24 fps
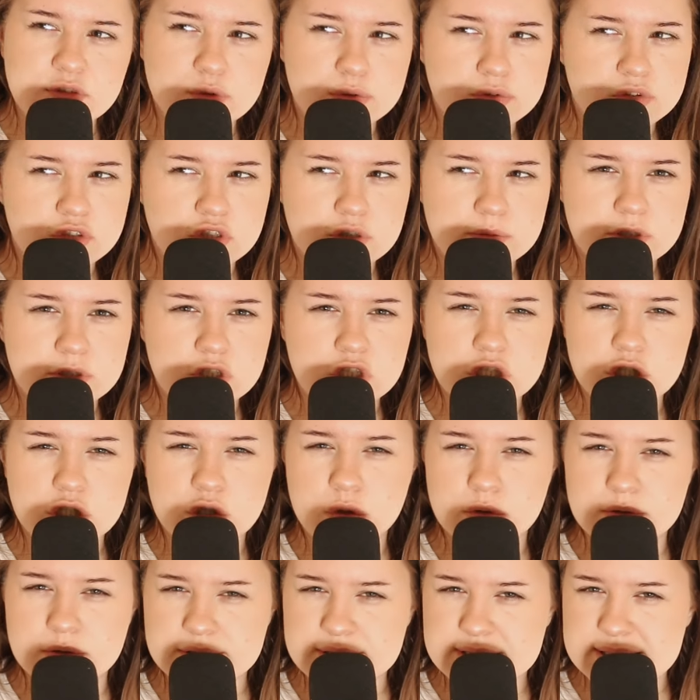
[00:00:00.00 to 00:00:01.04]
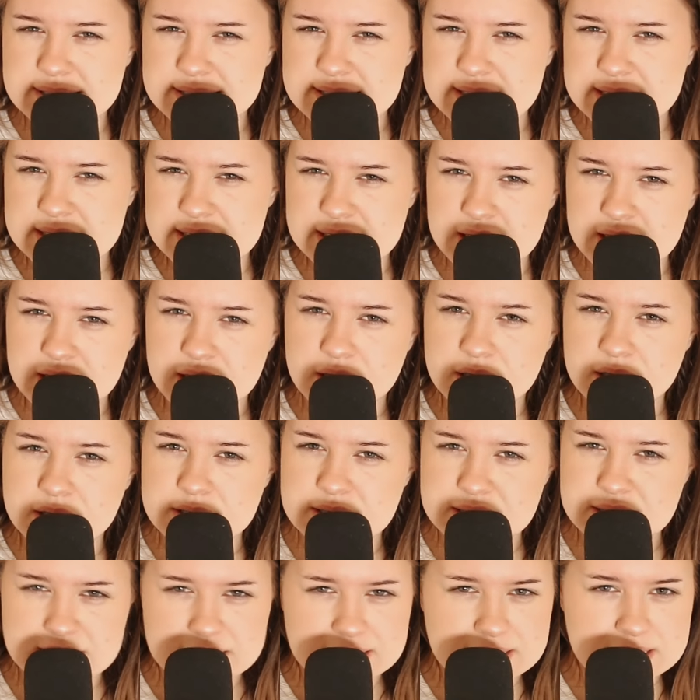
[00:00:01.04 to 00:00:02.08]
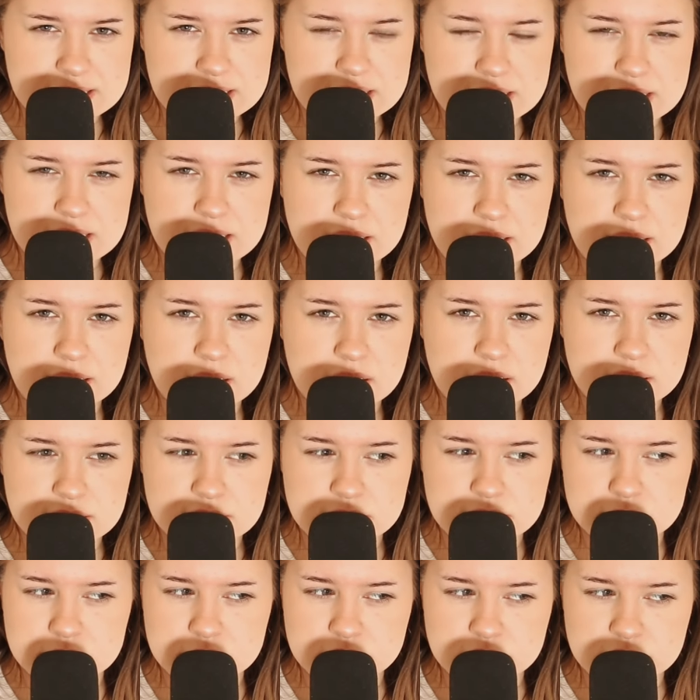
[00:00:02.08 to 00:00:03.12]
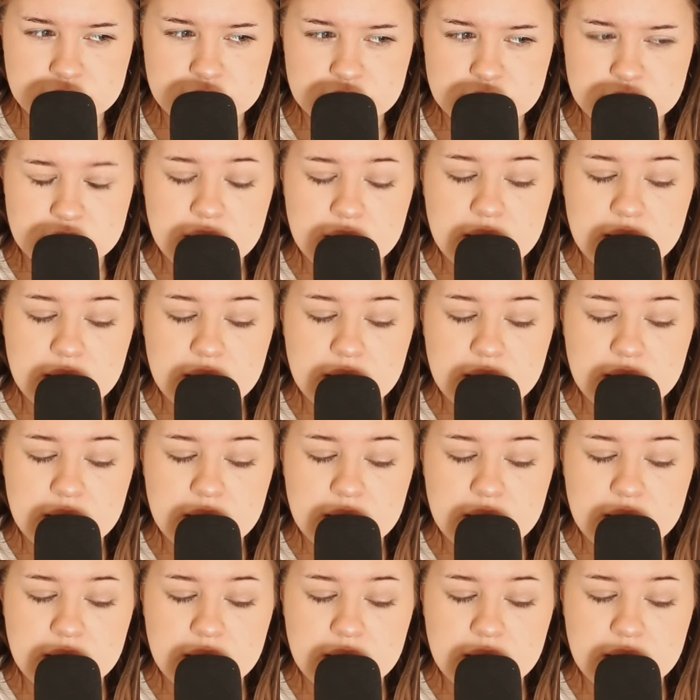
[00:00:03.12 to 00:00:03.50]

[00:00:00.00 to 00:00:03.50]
to assume that she goes to see Cece at some point.